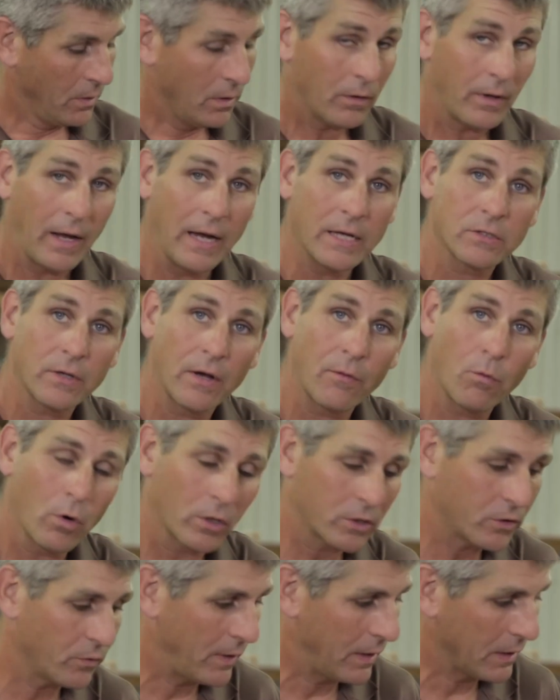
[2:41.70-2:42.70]
Okay, so I've
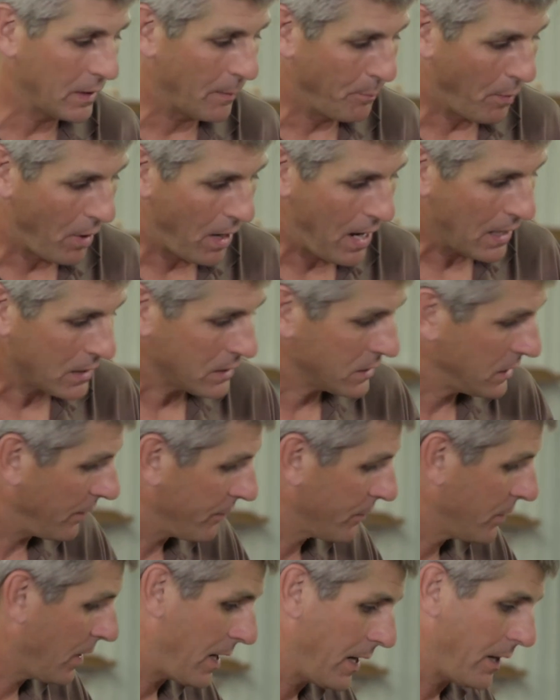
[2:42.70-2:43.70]
worked around the box and
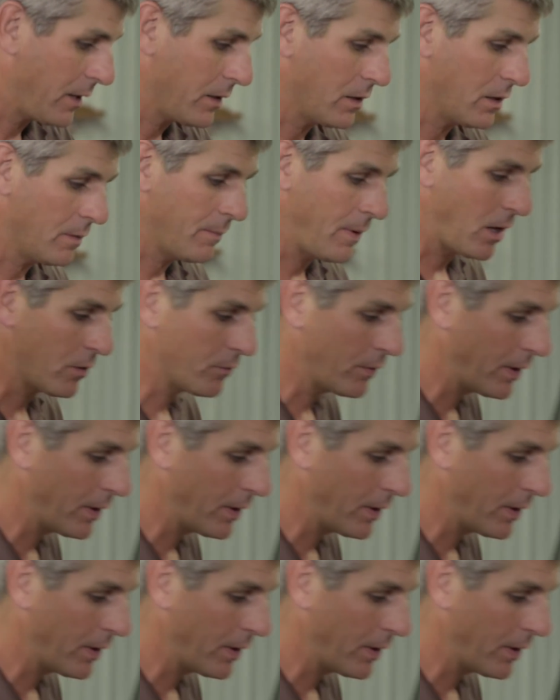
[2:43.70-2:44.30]
I've got it about